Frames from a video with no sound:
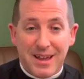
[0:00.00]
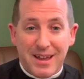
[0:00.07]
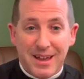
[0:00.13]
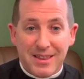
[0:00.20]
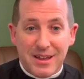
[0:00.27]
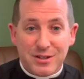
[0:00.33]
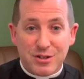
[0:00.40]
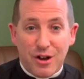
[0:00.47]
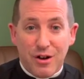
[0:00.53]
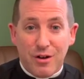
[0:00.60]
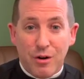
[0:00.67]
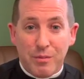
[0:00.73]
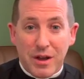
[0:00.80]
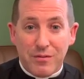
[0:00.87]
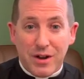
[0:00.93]
And that's all.
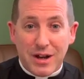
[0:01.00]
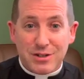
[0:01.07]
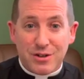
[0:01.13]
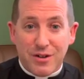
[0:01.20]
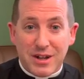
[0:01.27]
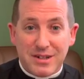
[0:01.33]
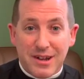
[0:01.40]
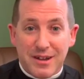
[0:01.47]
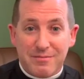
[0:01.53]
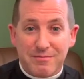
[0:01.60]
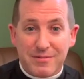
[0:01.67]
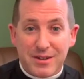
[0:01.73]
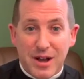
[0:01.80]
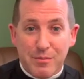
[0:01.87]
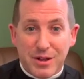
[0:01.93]
Hope everyone has a great day.
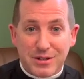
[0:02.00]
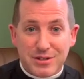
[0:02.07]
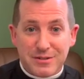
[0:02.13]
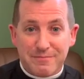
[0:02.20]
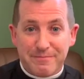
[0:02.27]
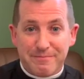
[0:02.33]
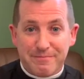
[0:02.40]
God bless.